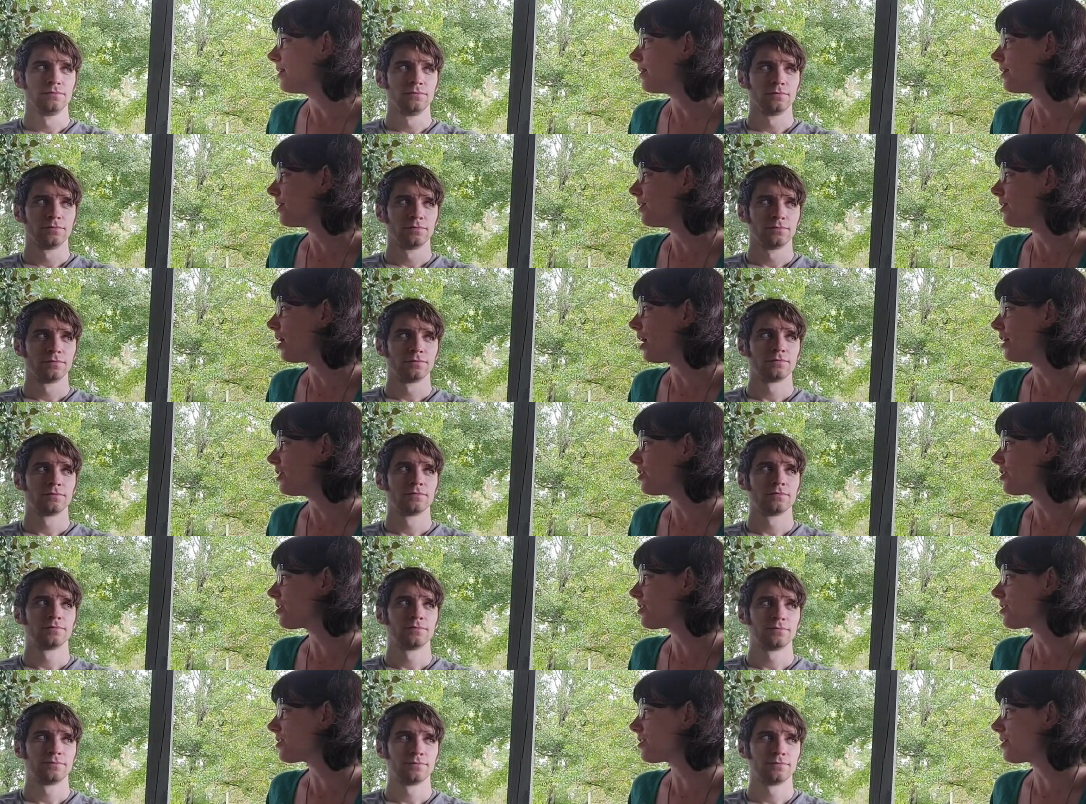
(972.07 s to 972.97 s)
Speaker 1: They're not
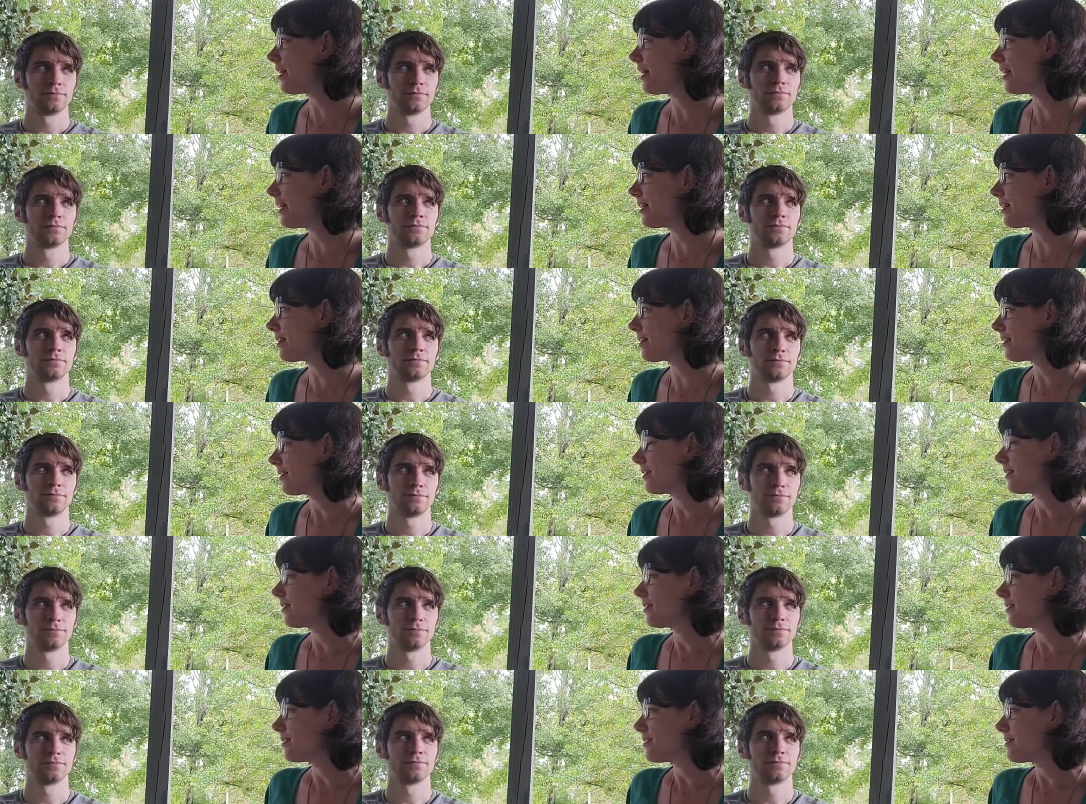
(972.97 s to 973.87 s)
just like
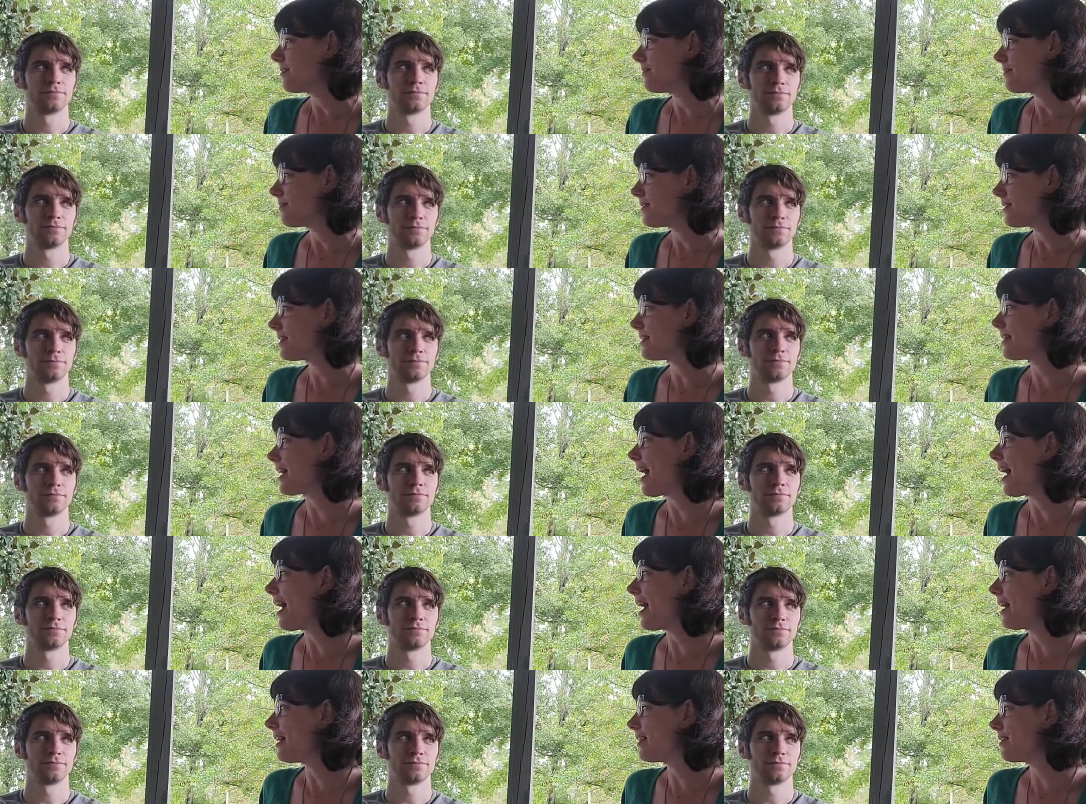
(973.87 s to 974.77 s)

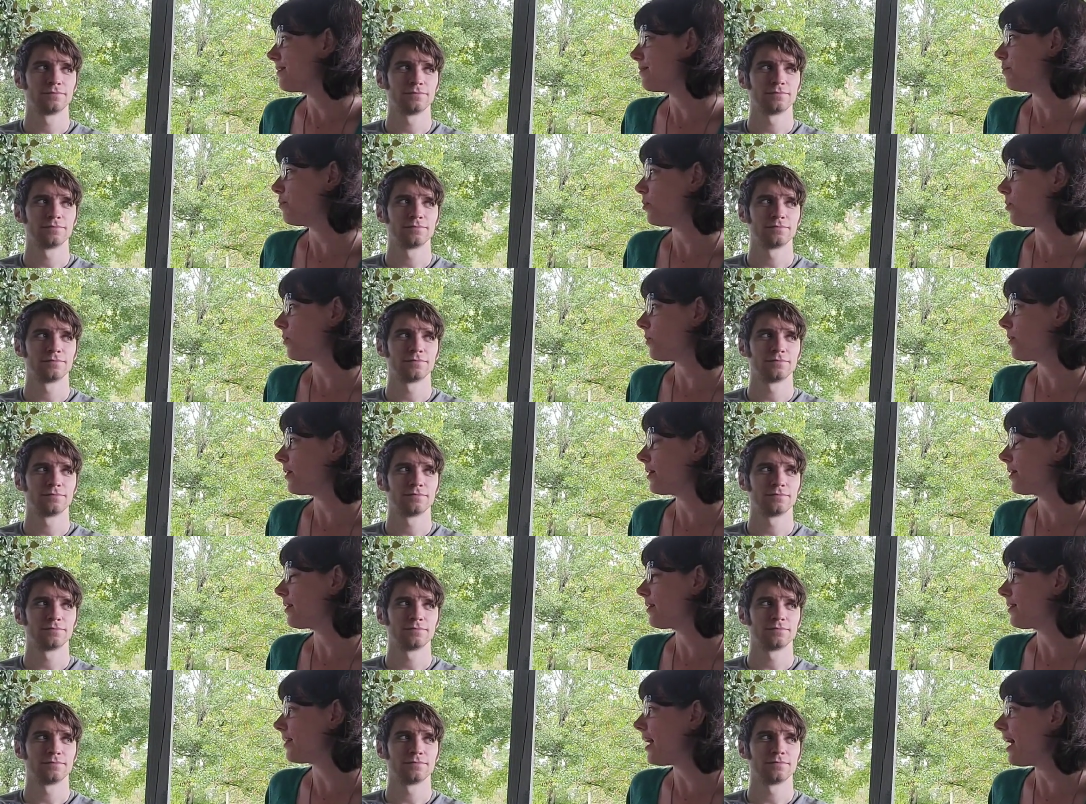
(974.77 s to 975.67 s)
sad,
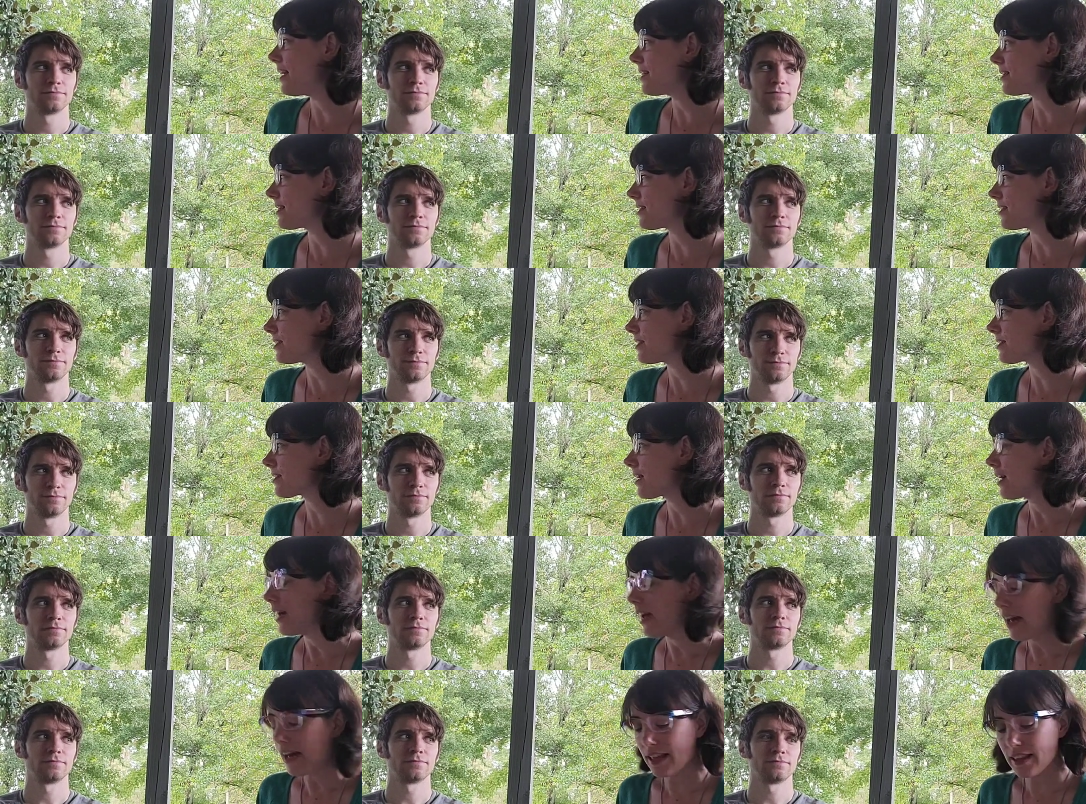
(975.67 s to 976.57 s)
boring glasses.
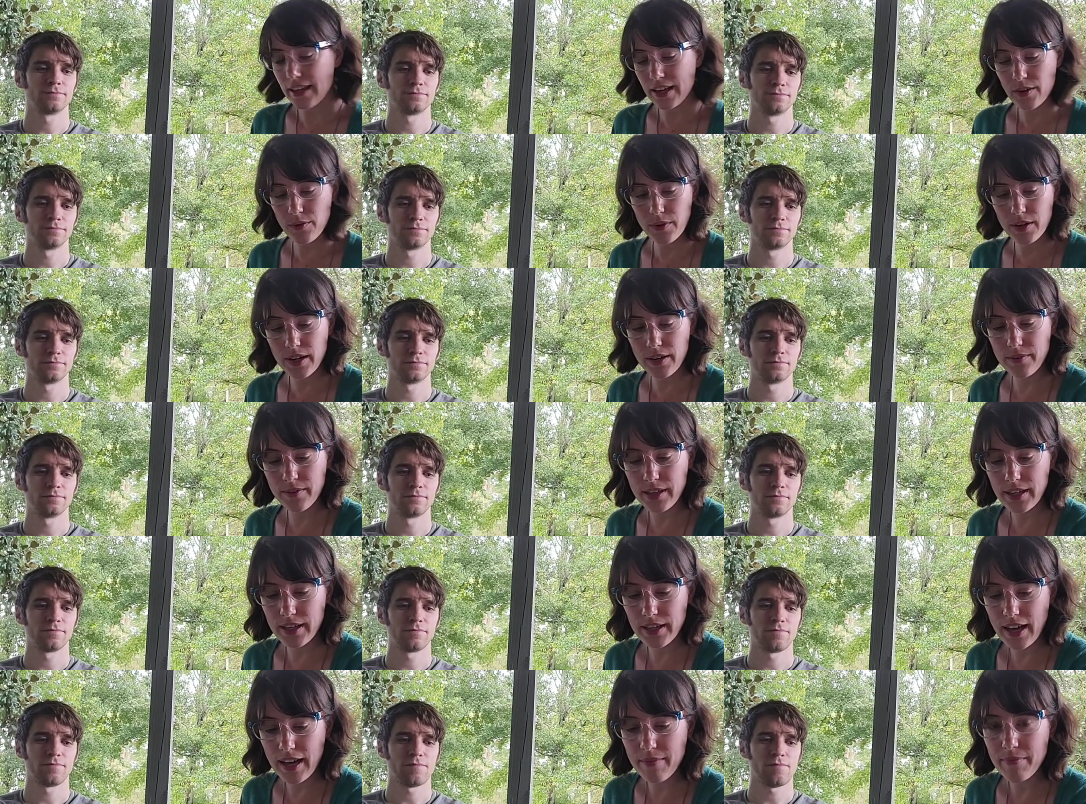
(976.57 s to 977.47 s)
And like when I went
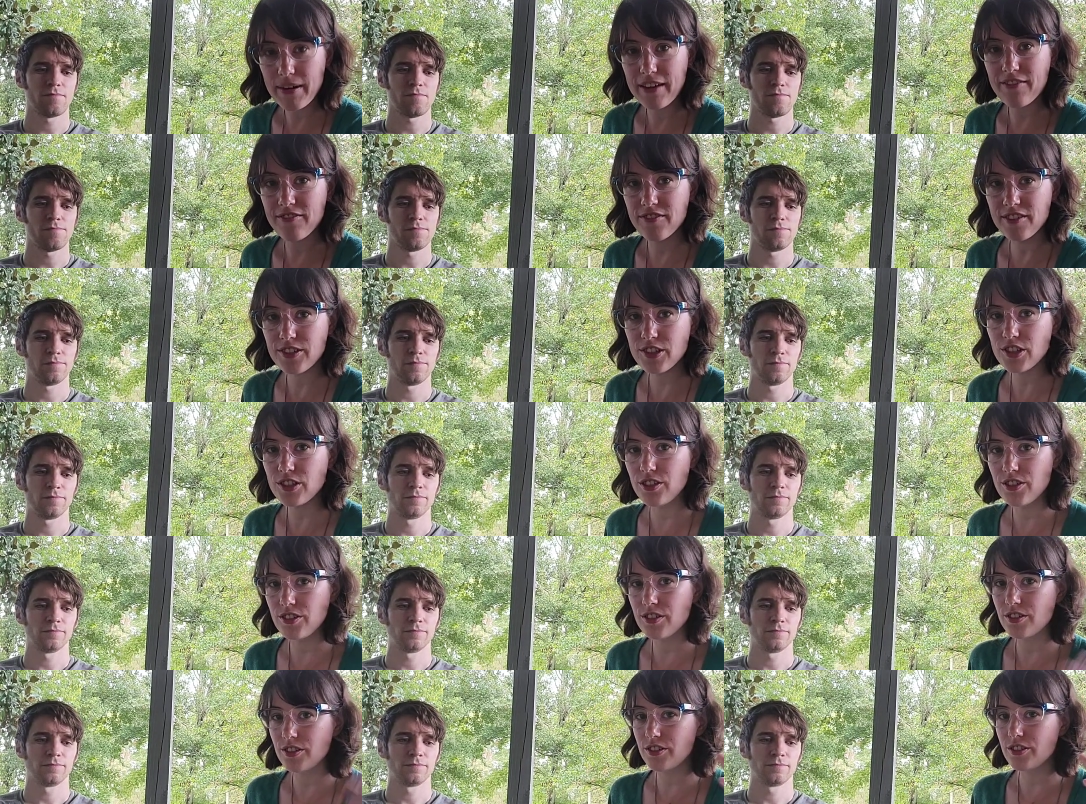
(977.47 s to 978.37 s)
and got my
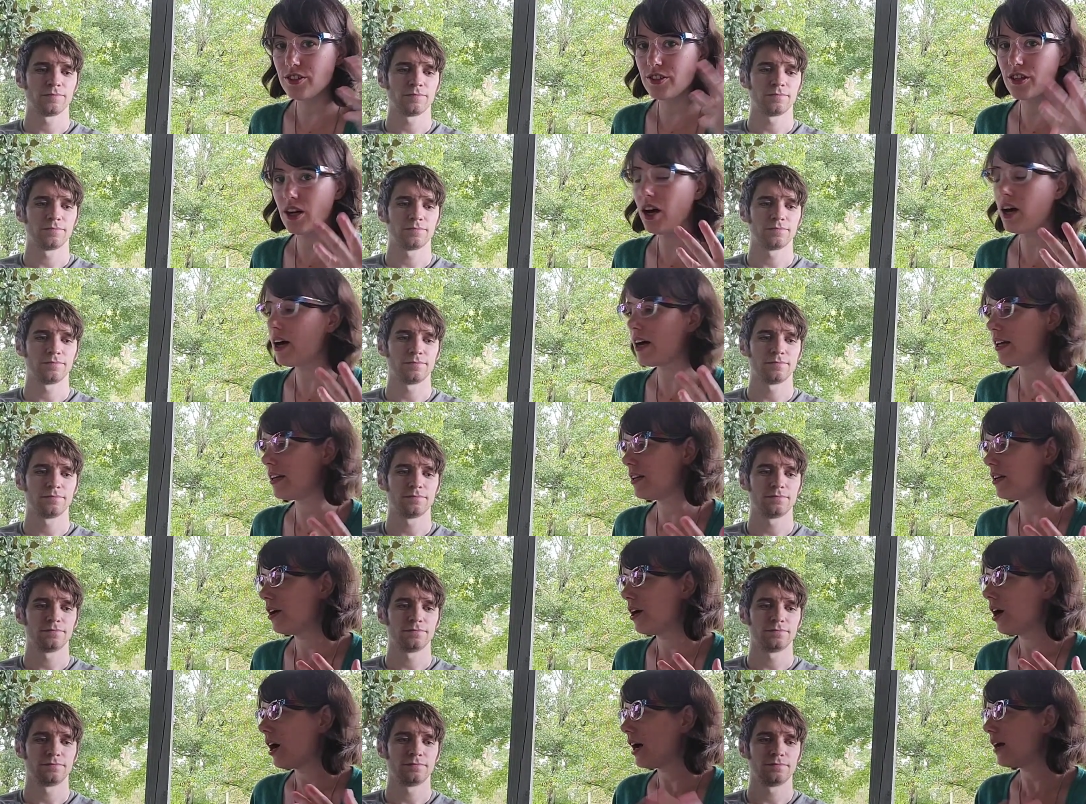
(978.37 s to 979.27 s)
vision done,
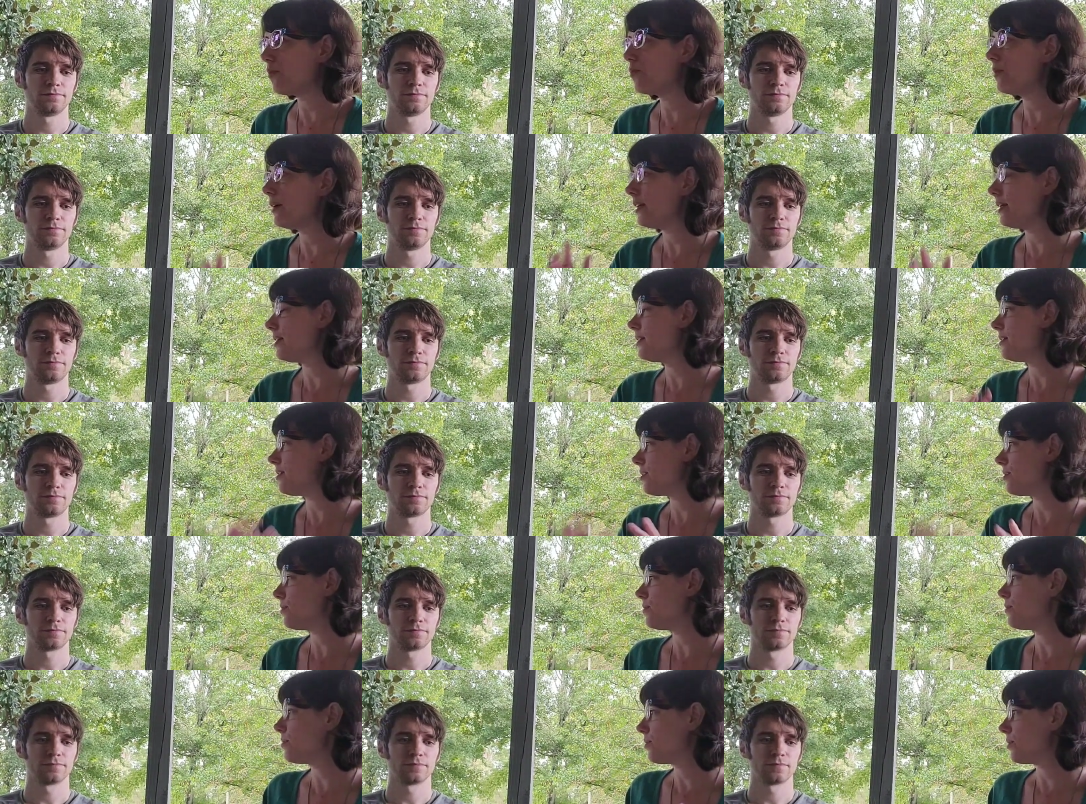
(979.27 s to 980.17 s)
I went
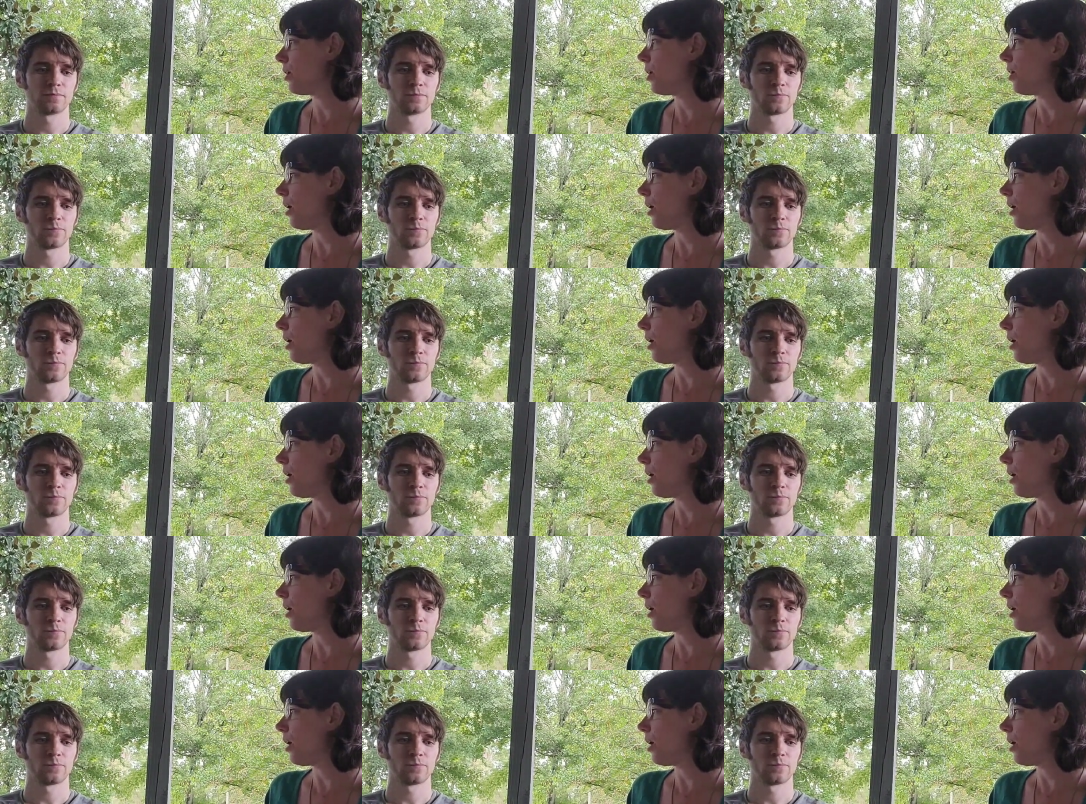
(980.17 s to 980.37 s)
into the